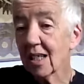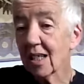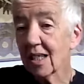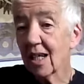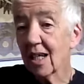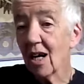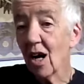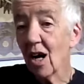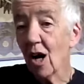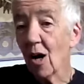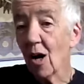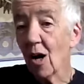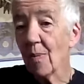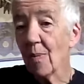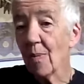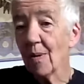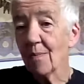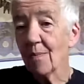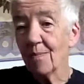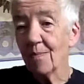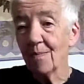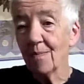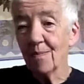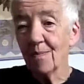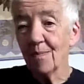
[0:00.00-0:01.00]
cup
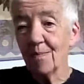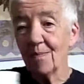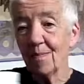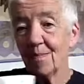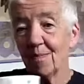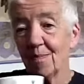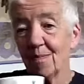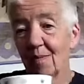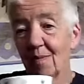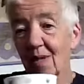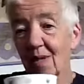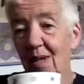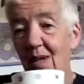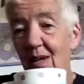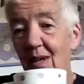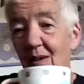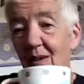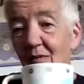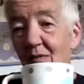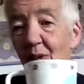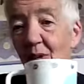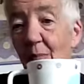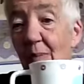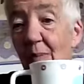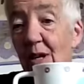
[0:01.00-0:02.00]

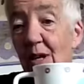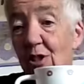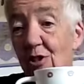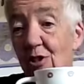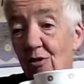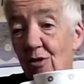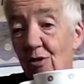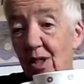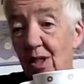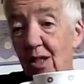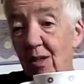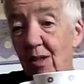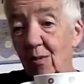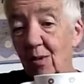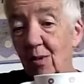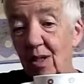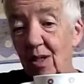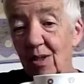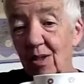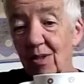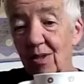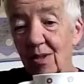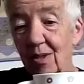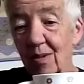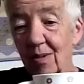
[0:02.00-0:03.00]
for measuring with.